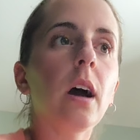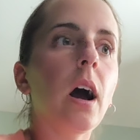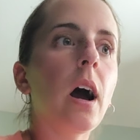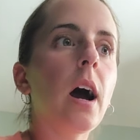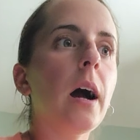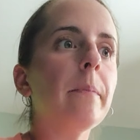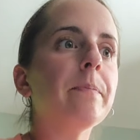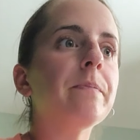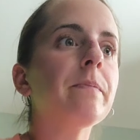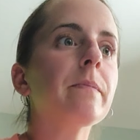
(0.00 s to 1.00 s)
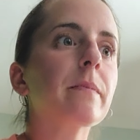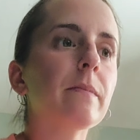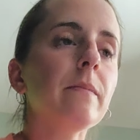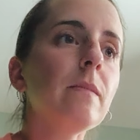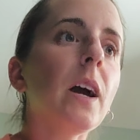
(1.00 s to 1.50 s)
Um,
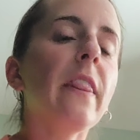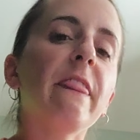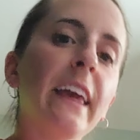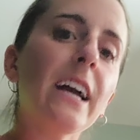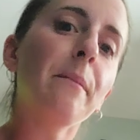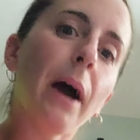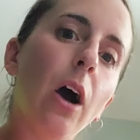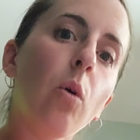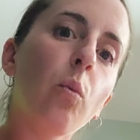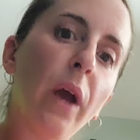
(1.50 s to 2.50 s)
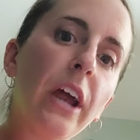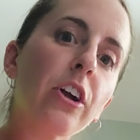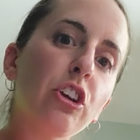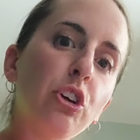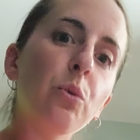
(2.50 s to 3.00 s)
think about where
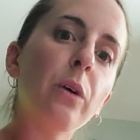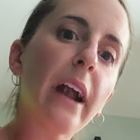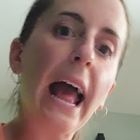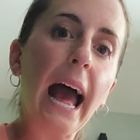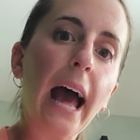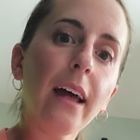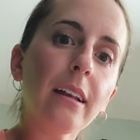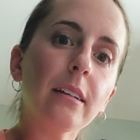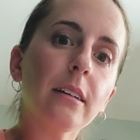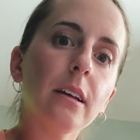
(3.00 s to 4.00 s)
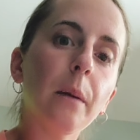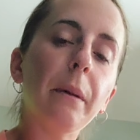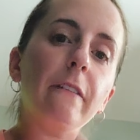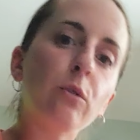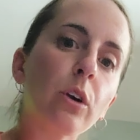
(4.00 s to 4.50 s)
you were at
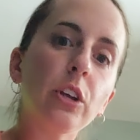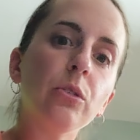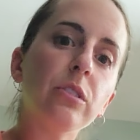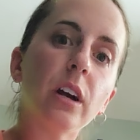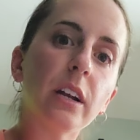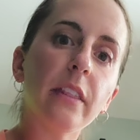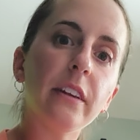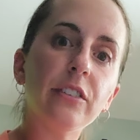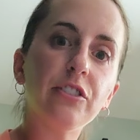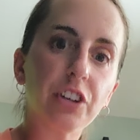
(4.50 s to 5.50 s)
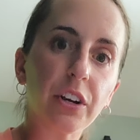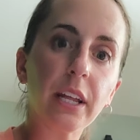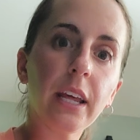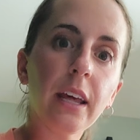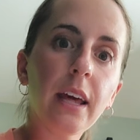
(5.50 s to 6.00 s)
before you started this
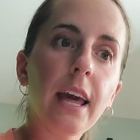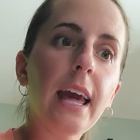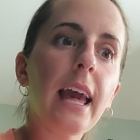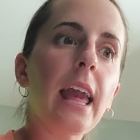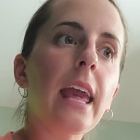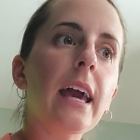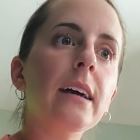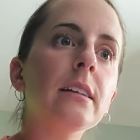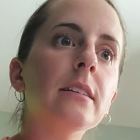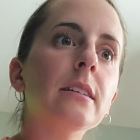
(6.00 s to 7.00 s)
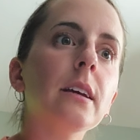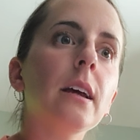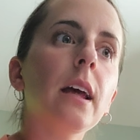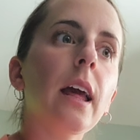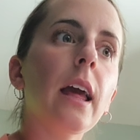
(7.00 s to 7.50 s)
journey and
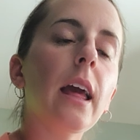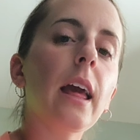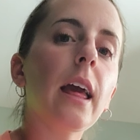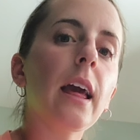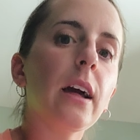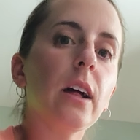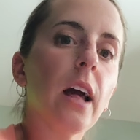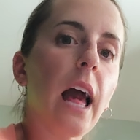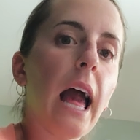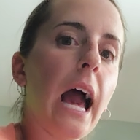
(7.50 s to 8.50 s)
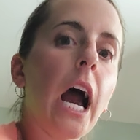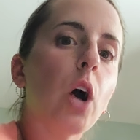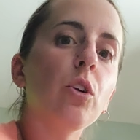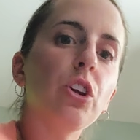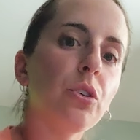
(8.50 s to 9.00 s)

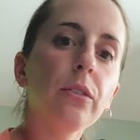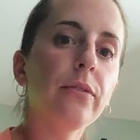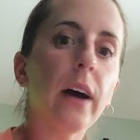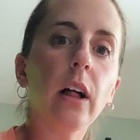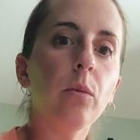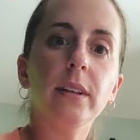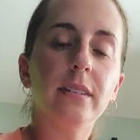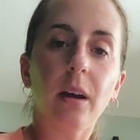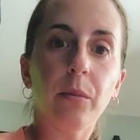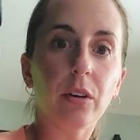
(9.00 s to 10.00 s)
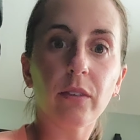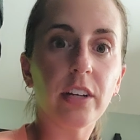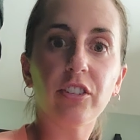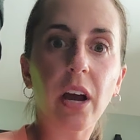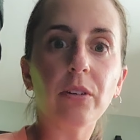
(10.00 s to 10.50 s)
how you felt when someone
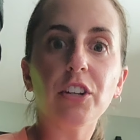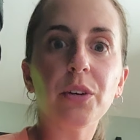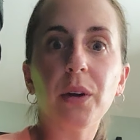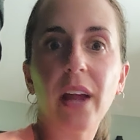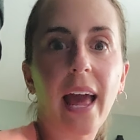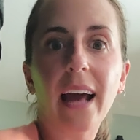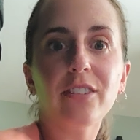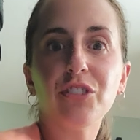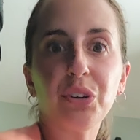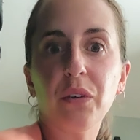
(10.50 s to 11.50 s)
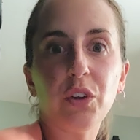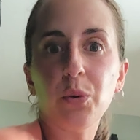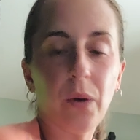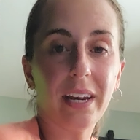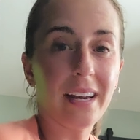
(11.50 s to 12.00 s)
reached out to you and asked you if
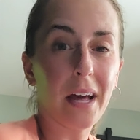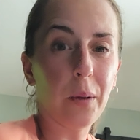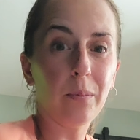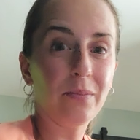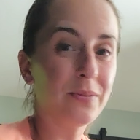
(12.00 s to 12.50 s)
you wanted help.